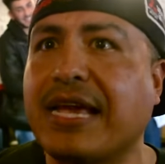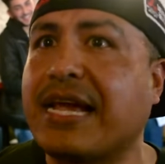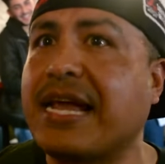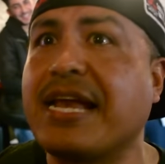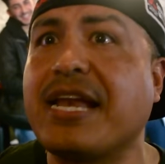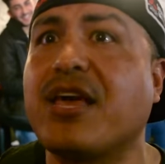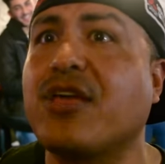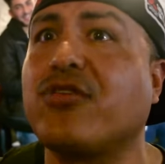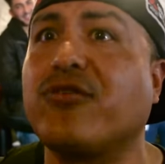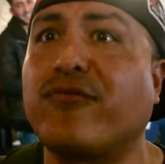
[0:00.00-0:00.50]

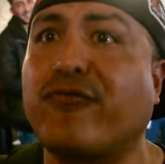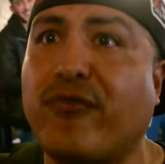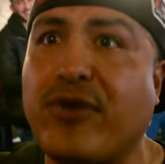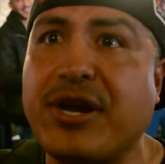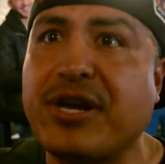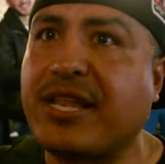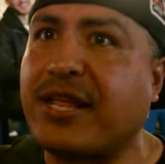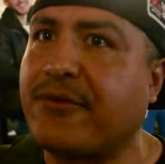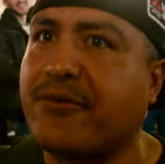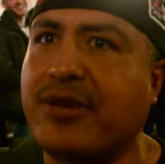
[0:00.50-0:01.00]
any other
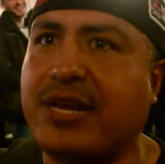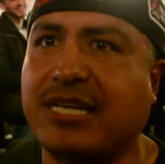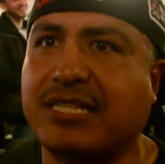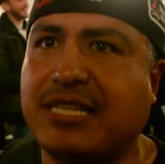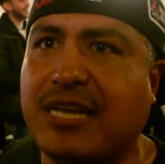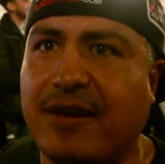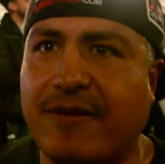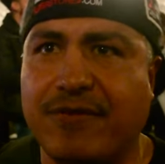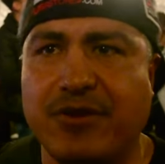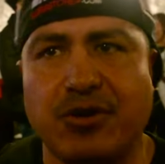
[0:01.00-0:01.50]
friend that you
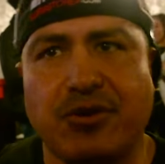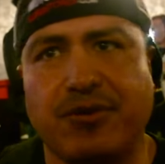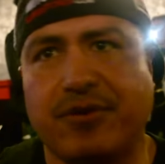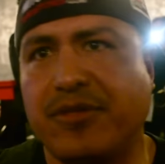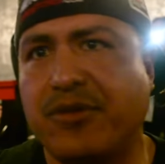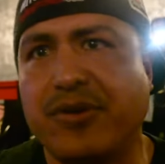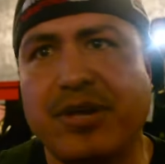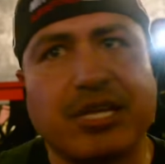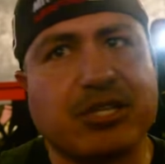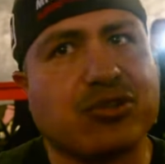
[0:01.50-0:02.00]
guys have. You know,
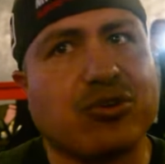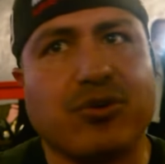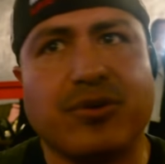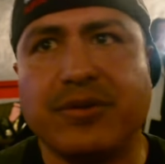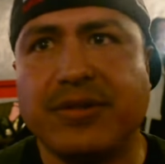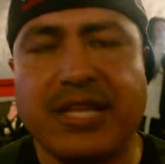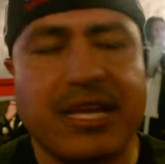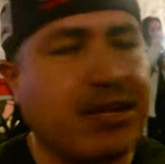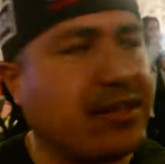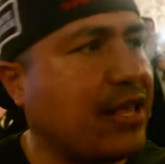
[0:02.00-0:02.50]
you guys,
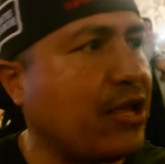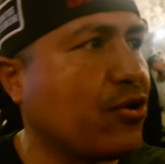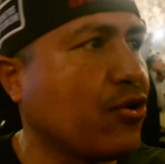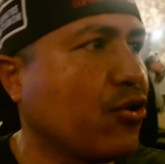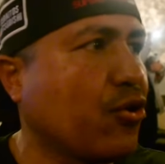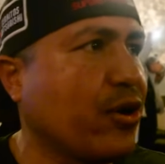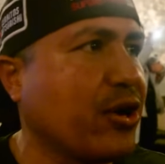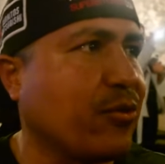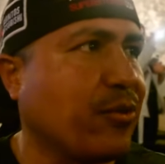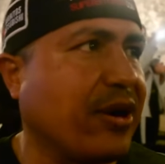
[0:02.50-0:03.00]
they
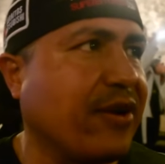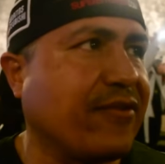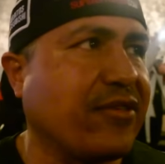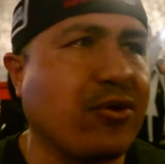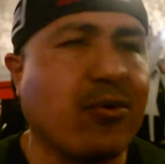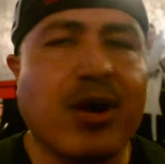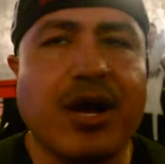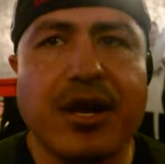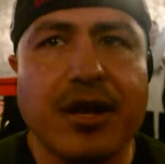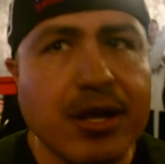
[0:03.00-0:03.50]
could go eat whatever
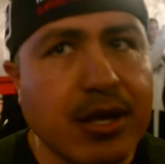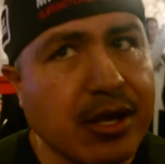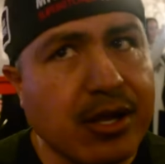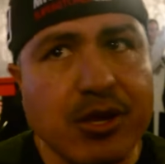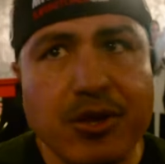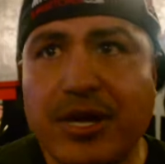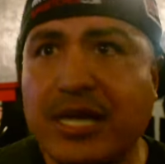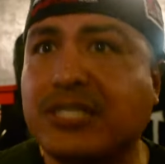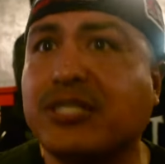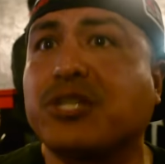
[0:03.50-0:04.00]
they want.
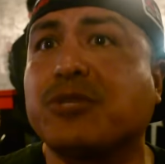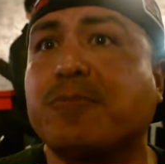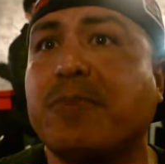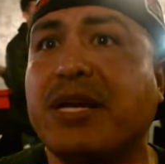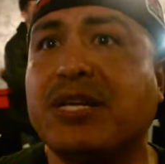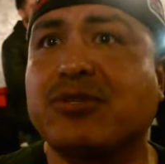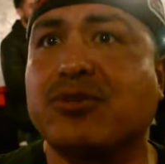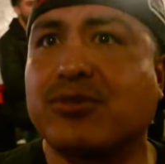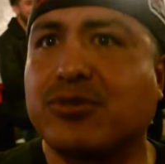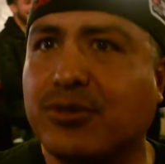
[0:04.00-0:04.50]
You guys are
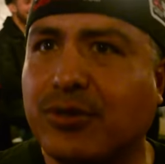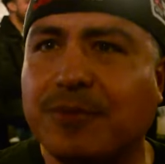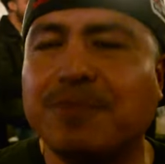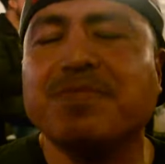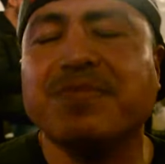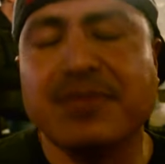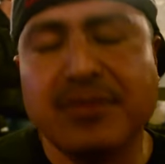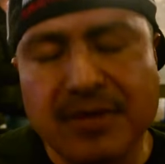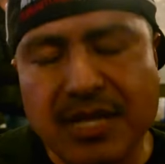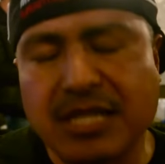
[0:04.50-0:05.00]
special. So
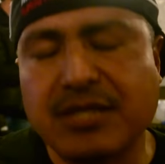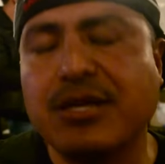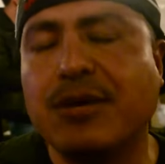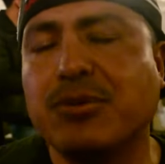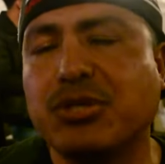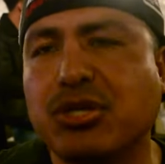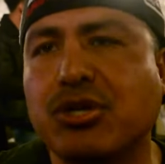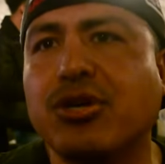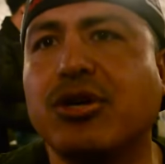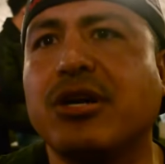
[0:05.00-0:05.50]

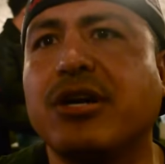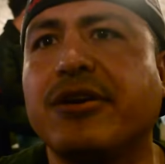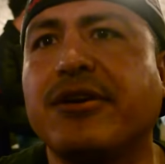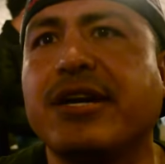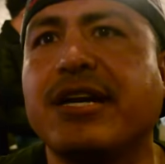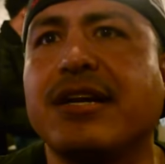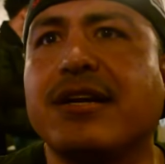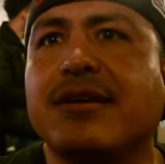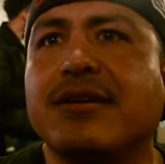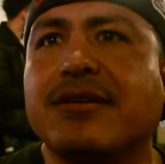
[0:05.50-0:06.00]
that was a good
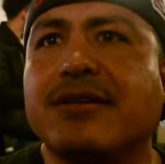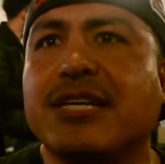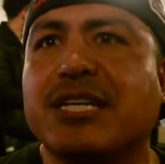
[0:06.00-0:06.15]
learning